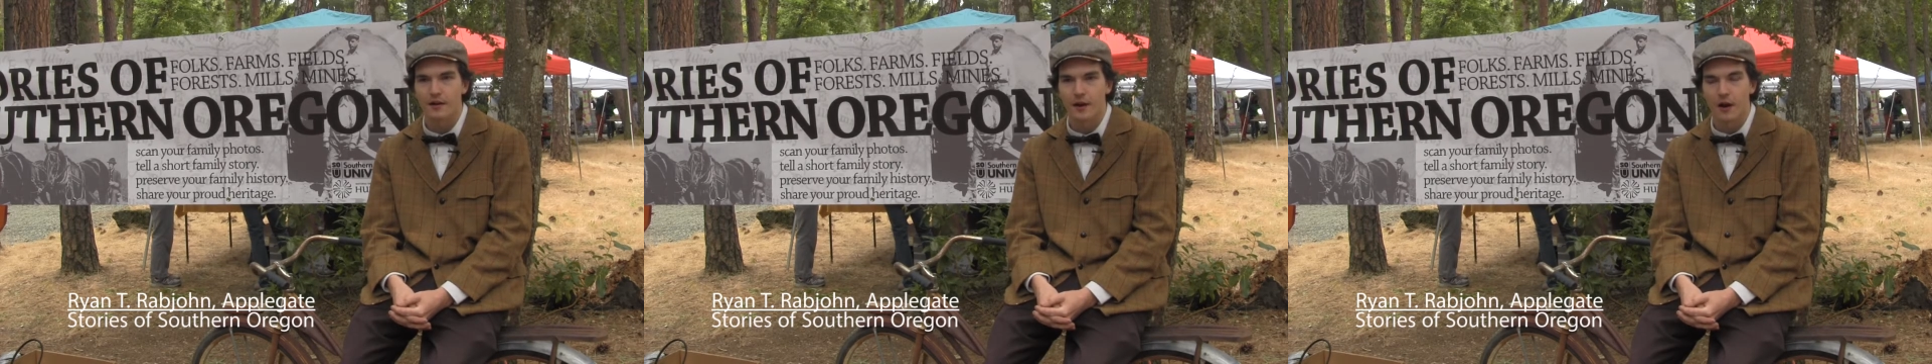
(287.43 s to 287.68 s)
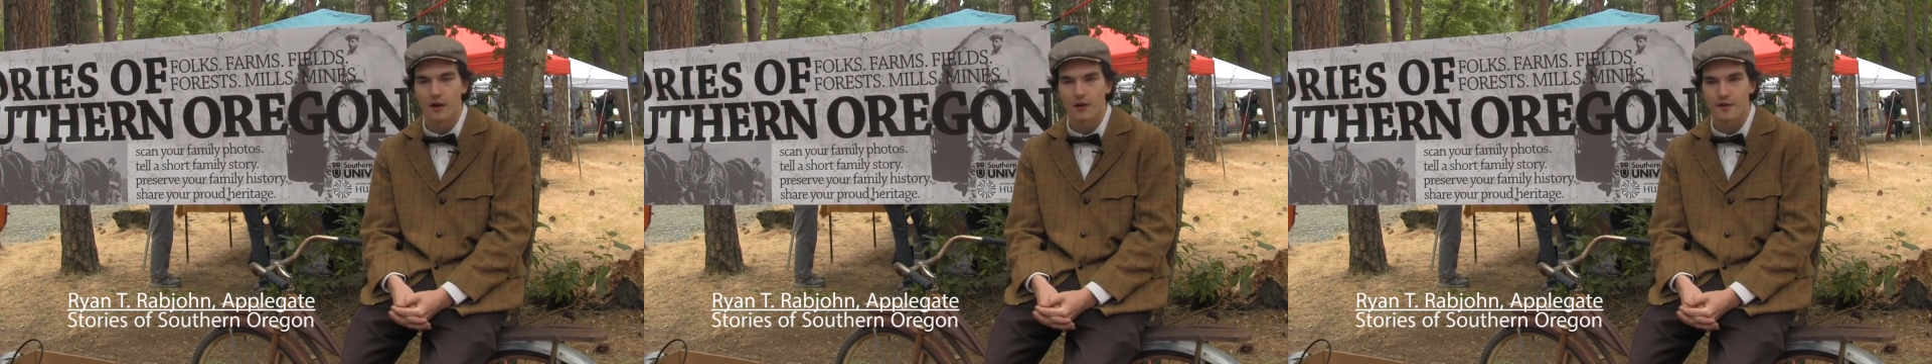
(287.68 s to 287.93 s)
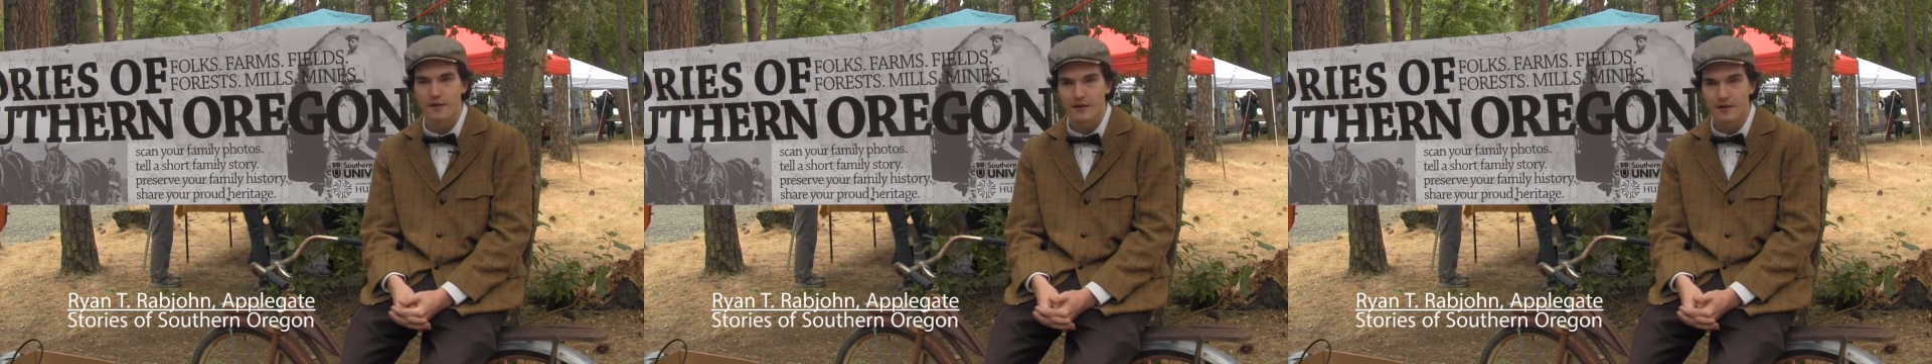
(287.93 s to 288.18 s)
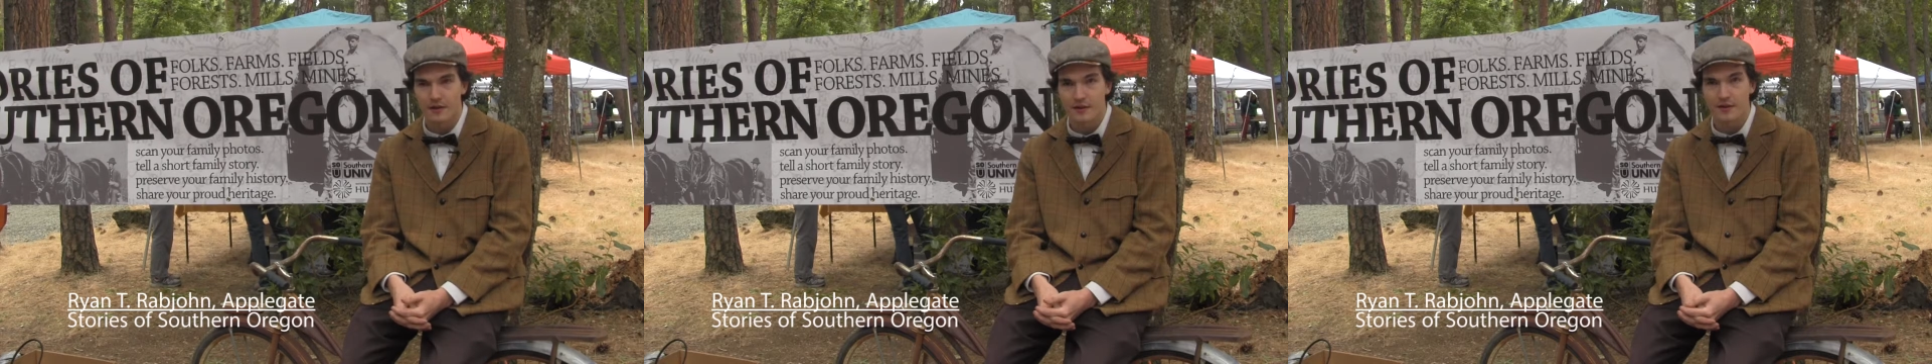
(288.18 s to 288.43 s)
The Holly
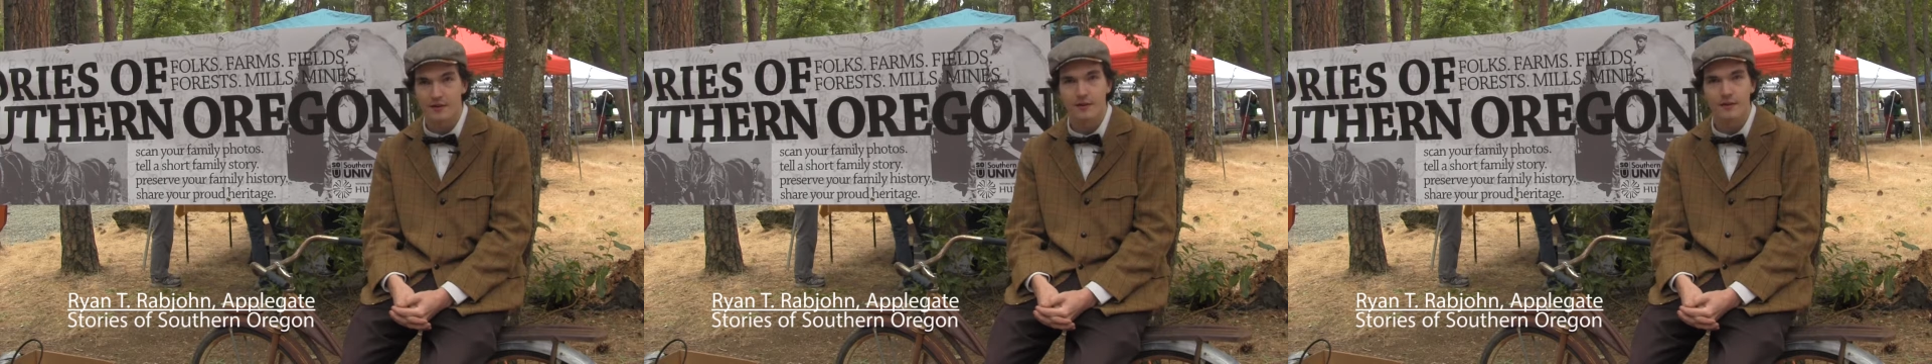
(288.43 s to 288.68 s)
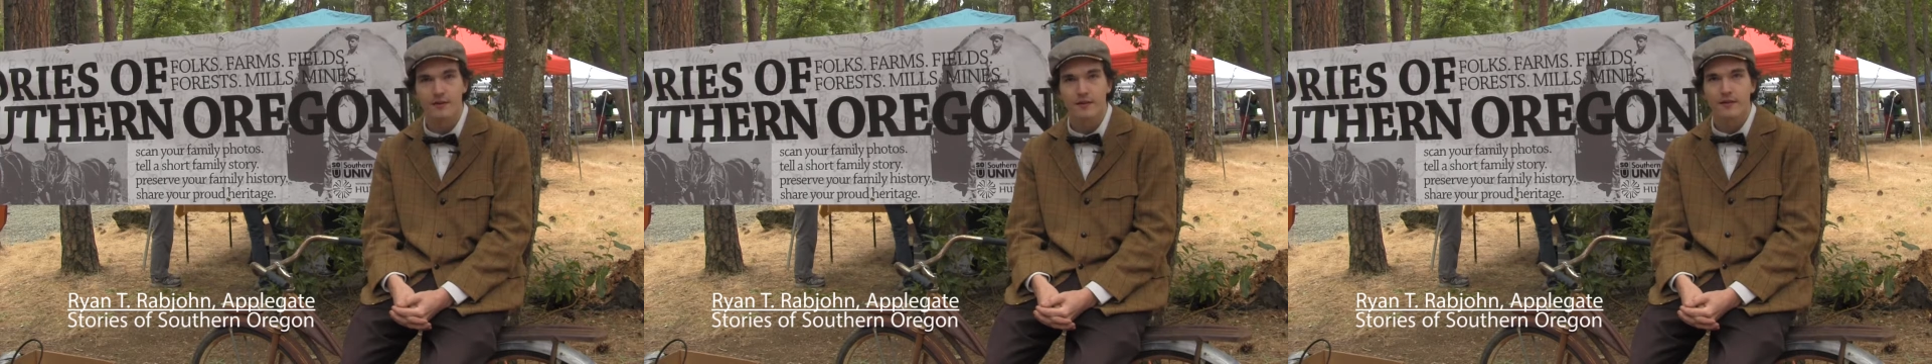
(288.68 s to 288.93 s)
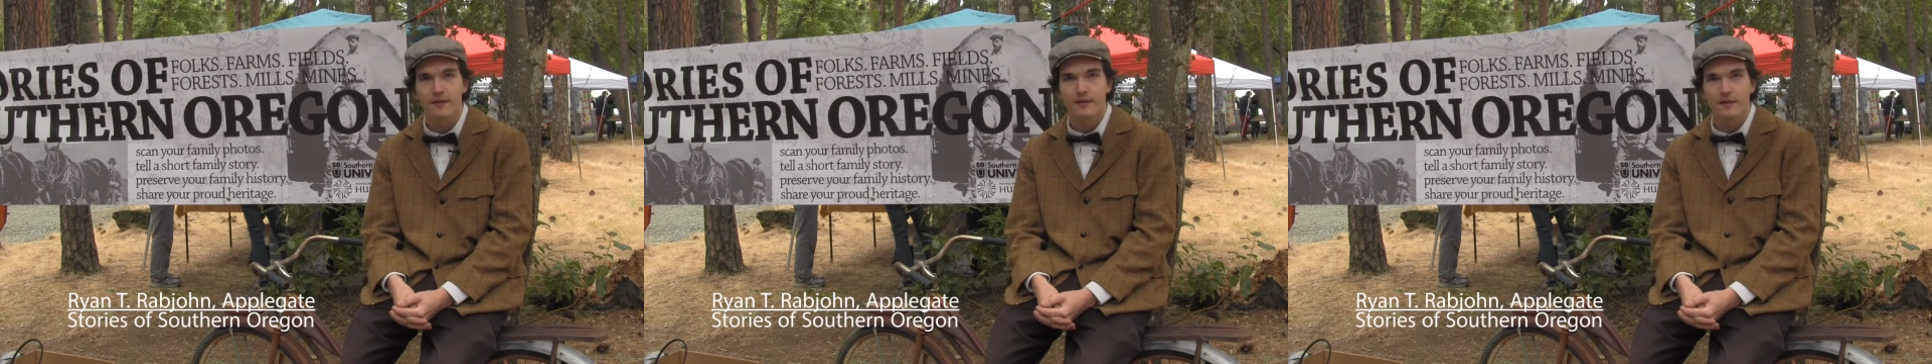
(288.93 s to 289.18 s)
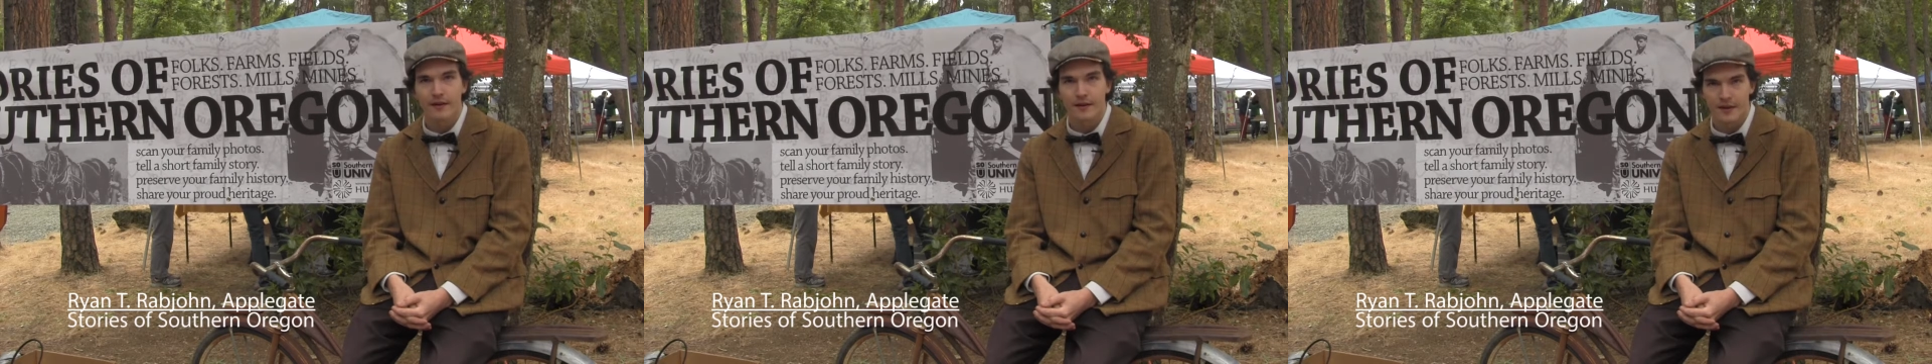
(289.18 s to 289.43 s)
Theater,
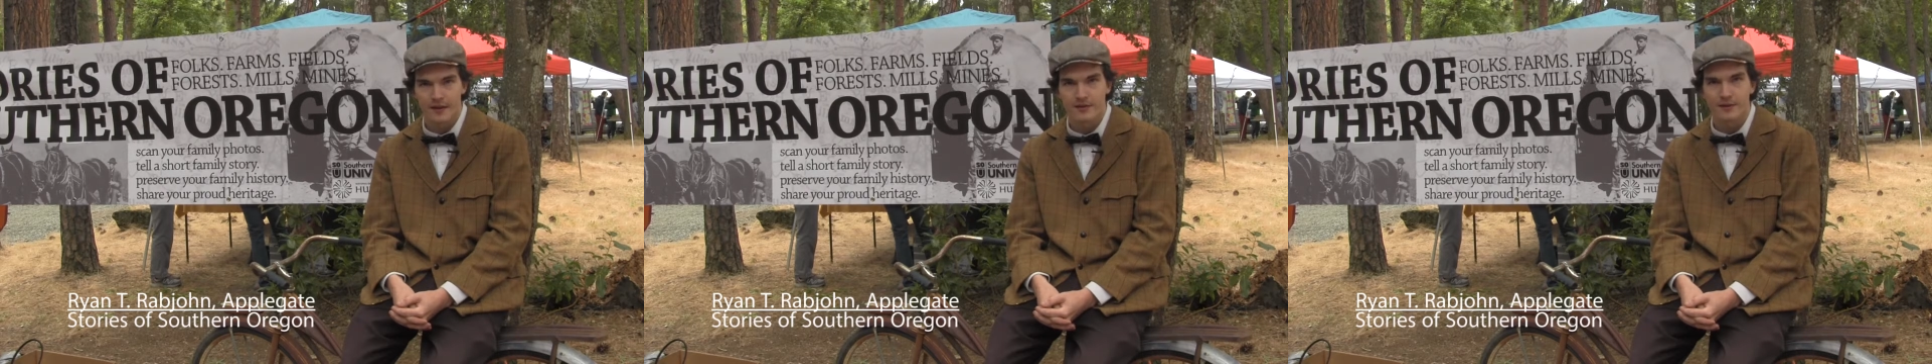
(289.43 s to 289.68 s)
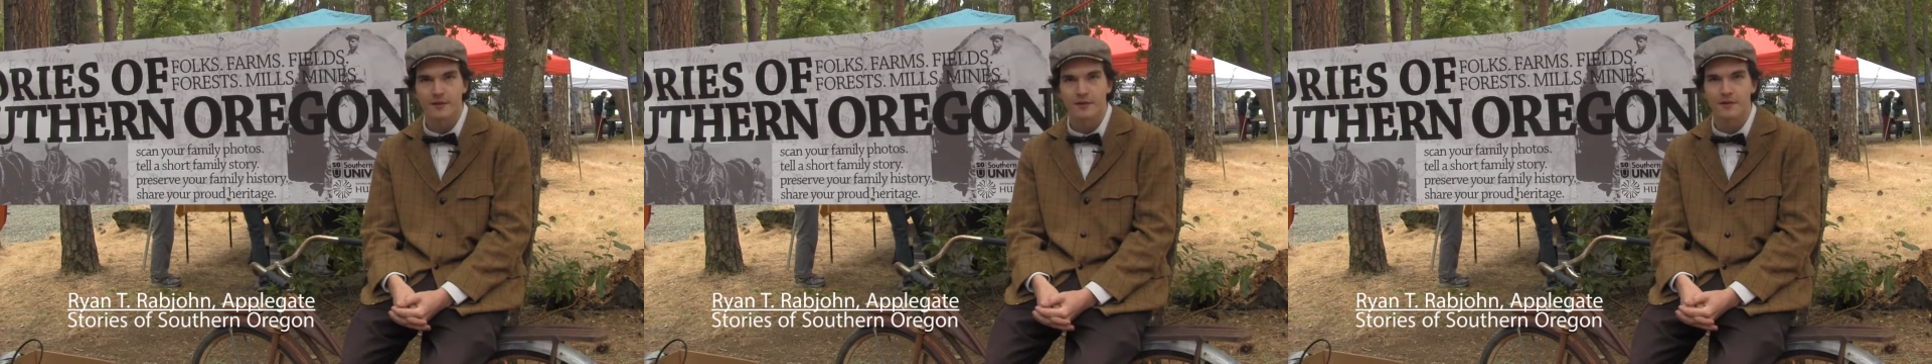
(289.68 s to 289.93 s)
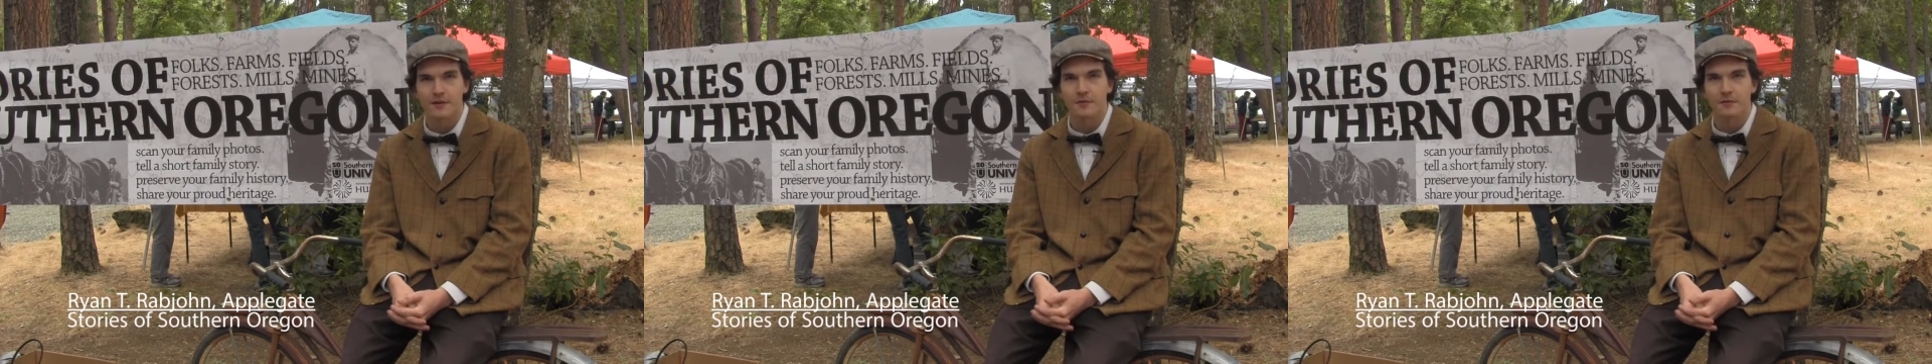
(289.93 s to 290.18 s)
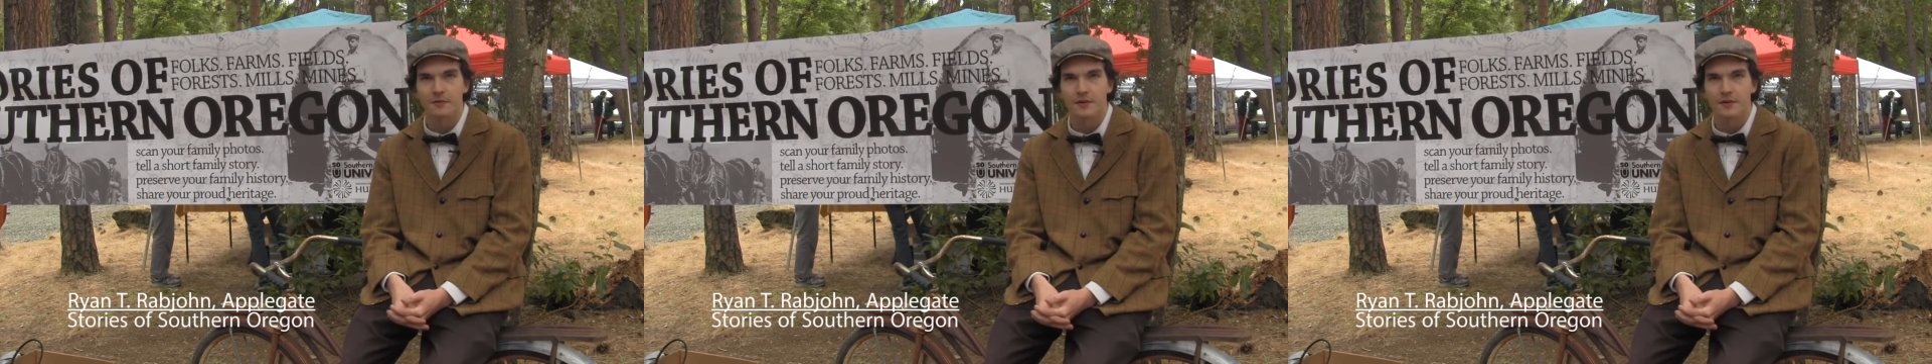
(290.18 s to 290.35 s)
it has a current